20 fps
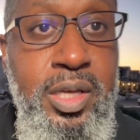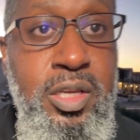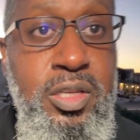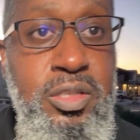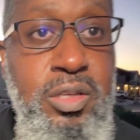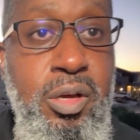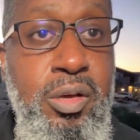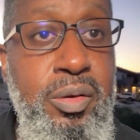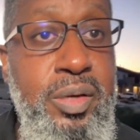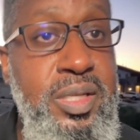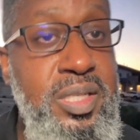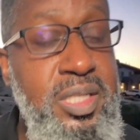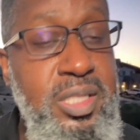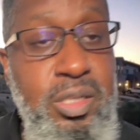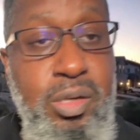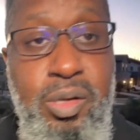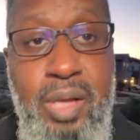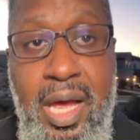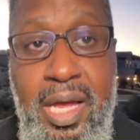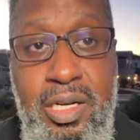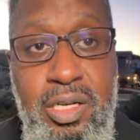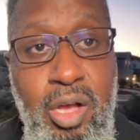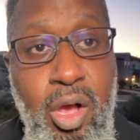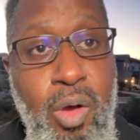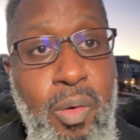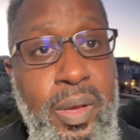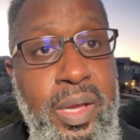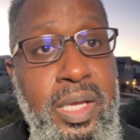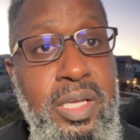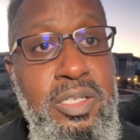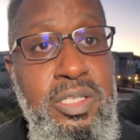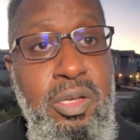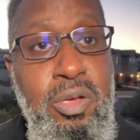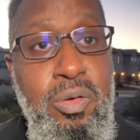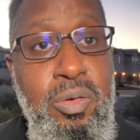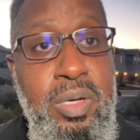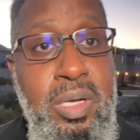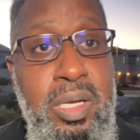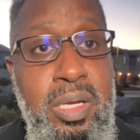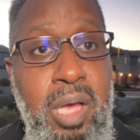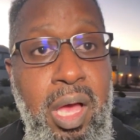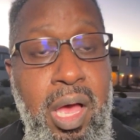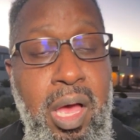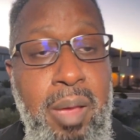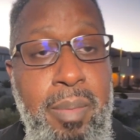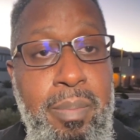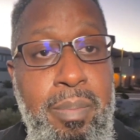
So it's still ongoing. So um,